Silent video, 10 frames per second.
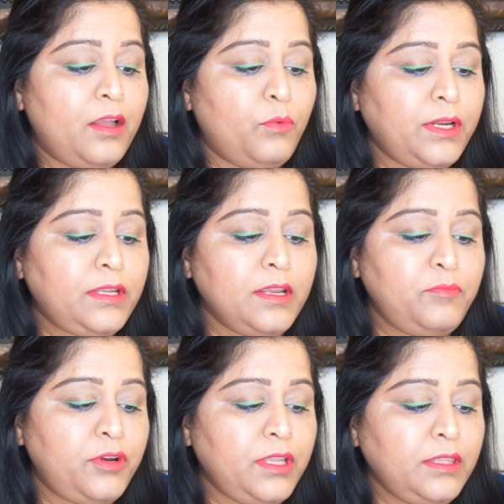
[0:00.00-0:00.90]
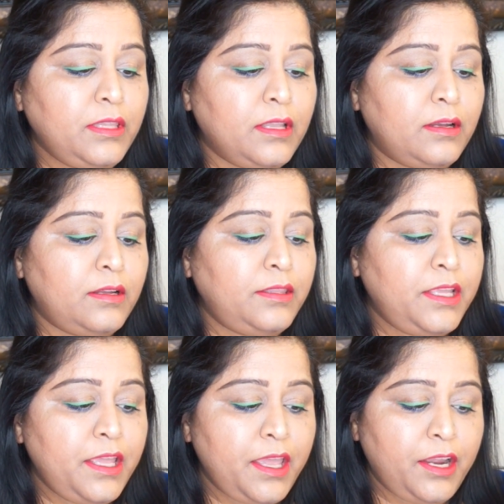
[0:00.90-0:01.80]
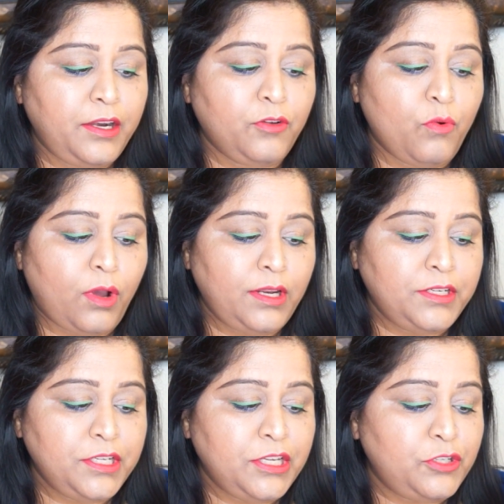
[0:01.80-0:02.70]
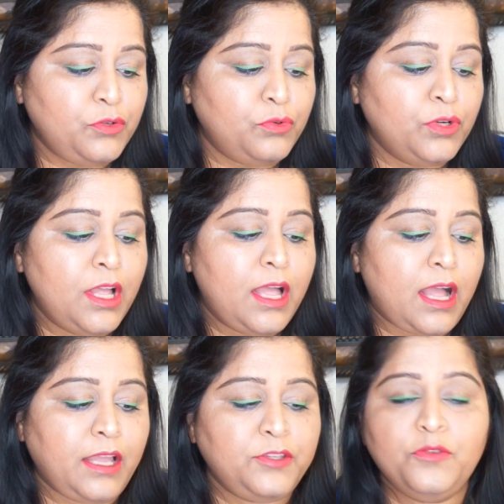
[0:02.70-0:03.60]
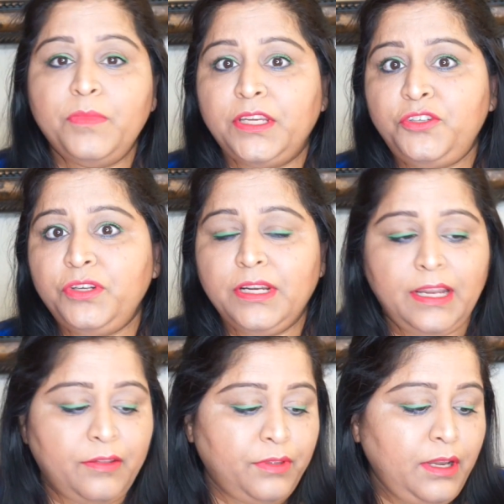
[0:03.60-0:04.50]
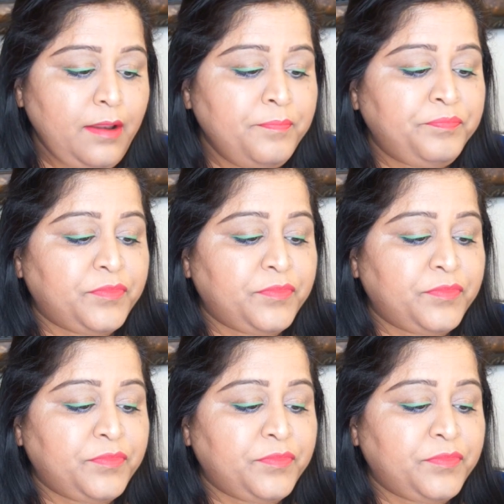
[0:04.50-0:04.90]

one can bring the hair quality to isometric level,